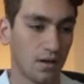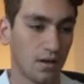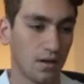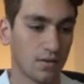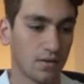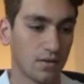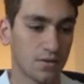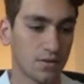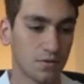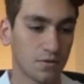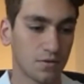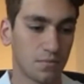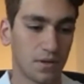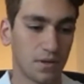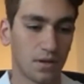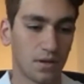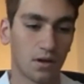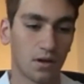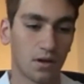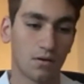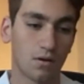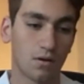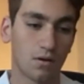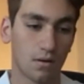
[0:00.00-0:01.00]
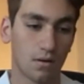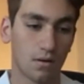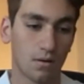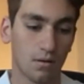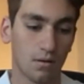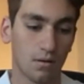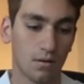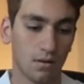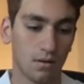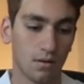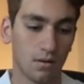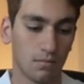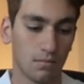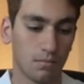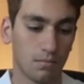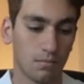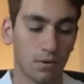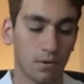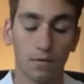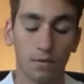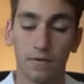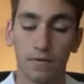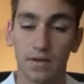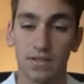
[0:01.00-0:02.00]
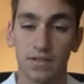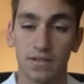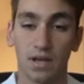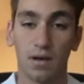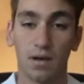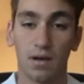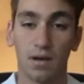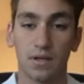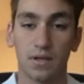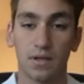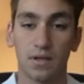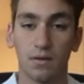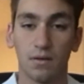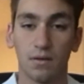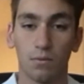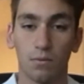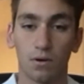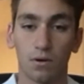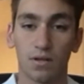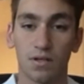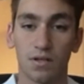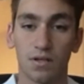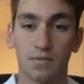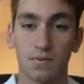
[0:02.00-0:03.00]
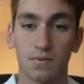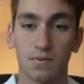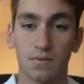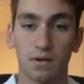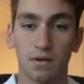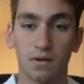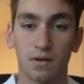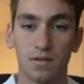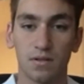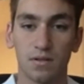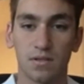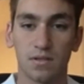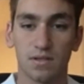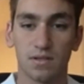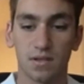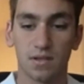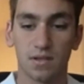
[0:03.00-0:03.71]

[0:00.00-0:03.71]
this would be a perfect time to get work experience.